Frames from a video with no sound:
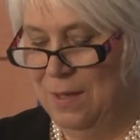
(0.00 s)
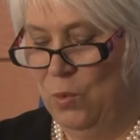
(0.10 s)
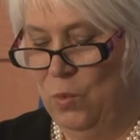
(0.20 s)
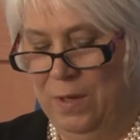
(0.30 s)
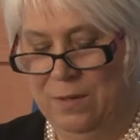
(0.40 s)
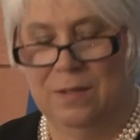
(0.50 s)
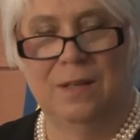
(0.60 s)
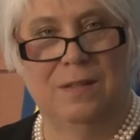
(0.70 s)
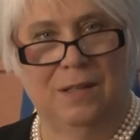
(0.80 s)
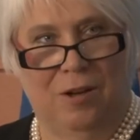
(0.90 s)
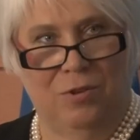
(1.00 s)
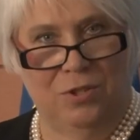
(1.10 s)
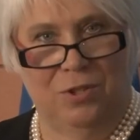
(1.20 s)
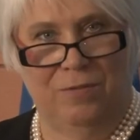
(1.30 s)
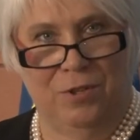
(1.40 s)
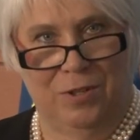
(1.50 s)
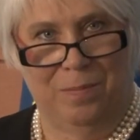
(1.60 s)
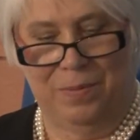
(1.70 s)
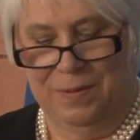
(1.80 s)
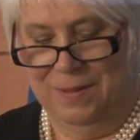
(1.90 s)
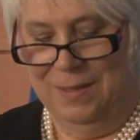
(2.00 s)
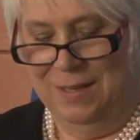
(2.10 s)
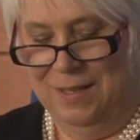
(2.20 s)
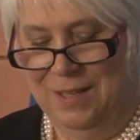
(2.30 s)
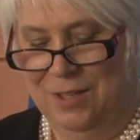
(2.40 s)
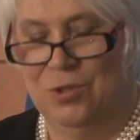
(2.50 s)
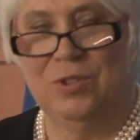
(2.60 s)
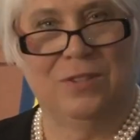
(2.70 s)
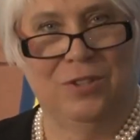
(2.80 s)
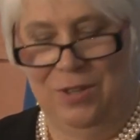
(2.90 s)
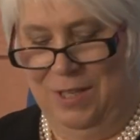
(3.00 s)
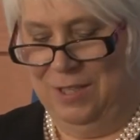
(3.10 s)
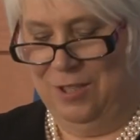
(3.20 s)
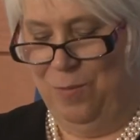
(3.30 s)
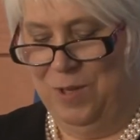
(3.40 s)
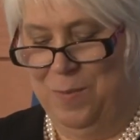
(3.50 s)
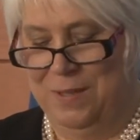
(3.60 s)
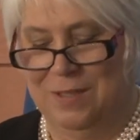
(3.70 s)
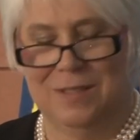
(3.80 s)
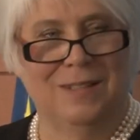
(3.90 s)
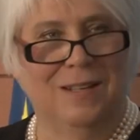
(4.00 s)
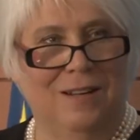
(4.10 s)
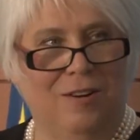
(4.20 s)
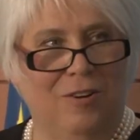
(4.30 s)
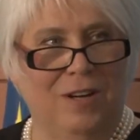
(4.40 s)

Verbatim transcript: with the Council of Europe so that Turkey's commitments are